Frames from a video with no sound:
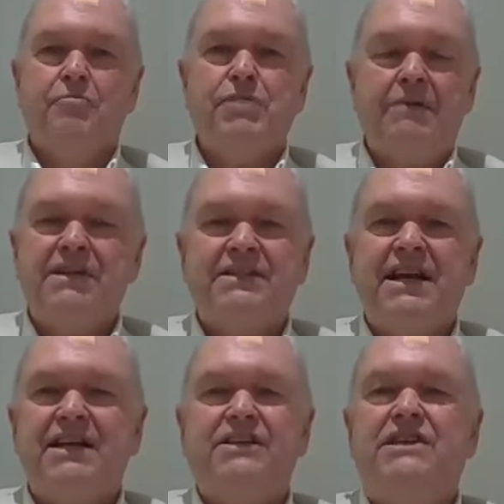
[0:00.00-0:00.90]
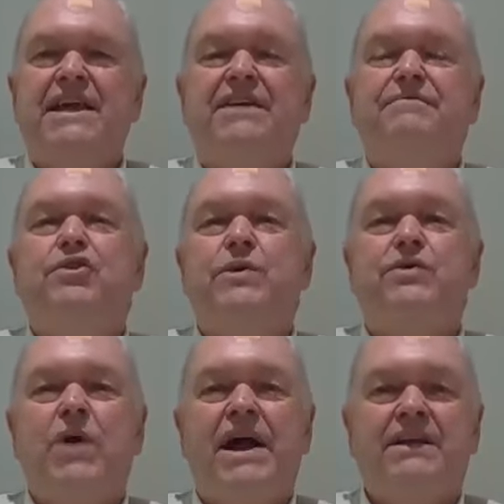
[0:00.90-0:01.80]
But I'm just going to leave you with
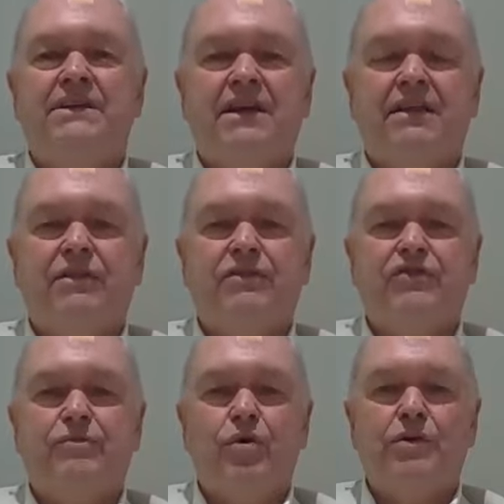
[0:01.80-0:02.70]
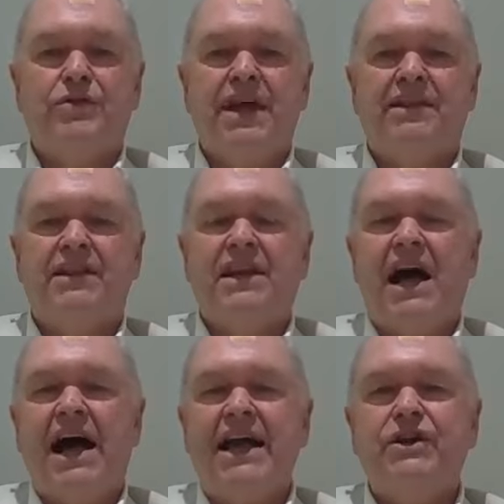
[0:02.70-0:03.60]
one small thing that
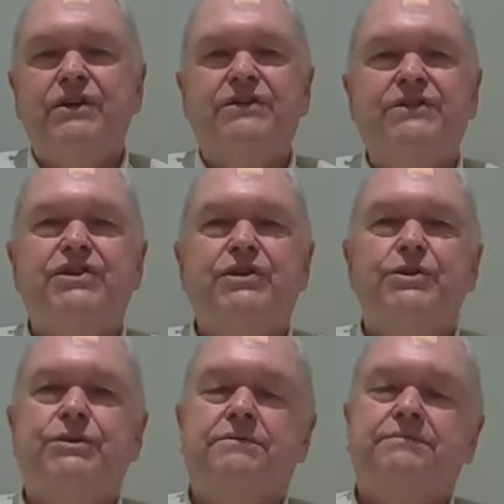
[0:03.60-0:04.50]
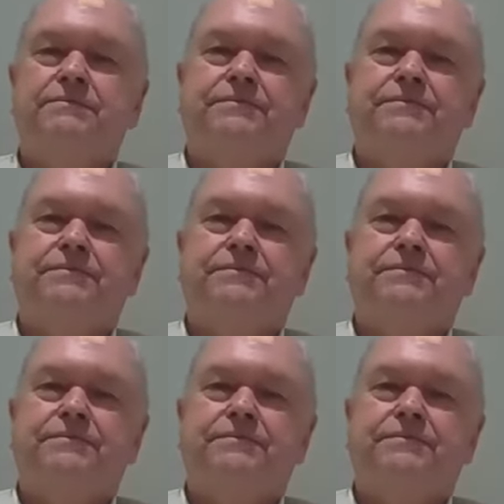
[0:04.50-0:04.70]
I used to.